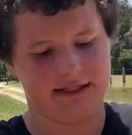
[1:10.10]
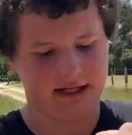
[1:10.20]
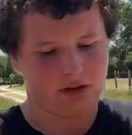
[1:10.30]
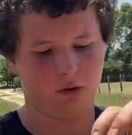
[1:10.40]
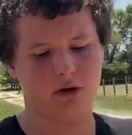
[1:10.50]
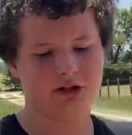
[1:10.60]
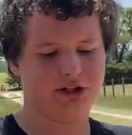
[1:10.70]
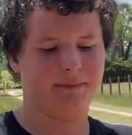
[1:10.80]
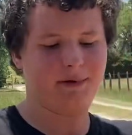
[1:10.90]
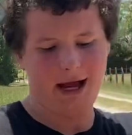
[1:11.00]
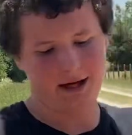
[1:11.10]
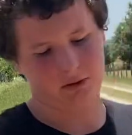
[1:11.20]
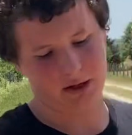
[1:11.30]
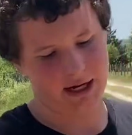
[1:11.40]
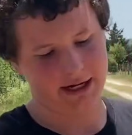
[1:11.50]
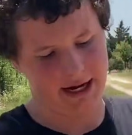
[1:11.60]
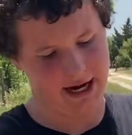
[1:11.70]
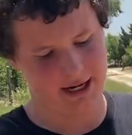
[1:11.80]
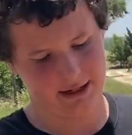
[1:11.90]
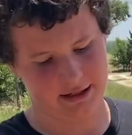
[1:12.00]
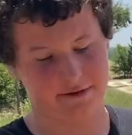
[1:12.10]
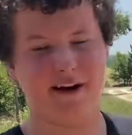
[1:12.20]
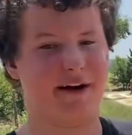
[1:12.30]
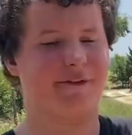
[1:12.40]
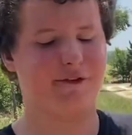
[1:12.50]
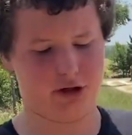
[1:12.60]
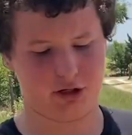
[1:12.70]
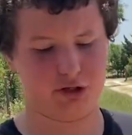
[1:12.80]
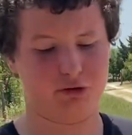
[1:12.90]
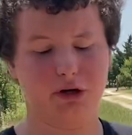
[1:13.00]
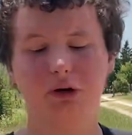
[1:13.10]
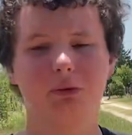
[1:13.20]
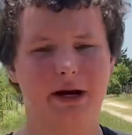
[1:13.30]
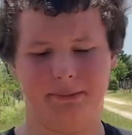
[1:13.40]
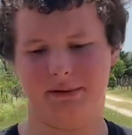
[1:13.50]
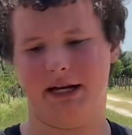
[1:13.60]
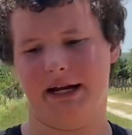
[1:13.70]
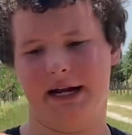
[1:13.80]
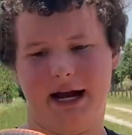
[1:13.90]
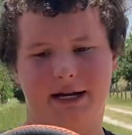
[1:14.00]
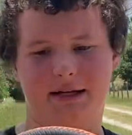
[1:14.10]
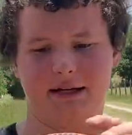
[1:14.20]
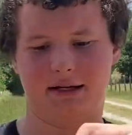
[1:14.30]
this orange and black one I got. This very first true whip that I got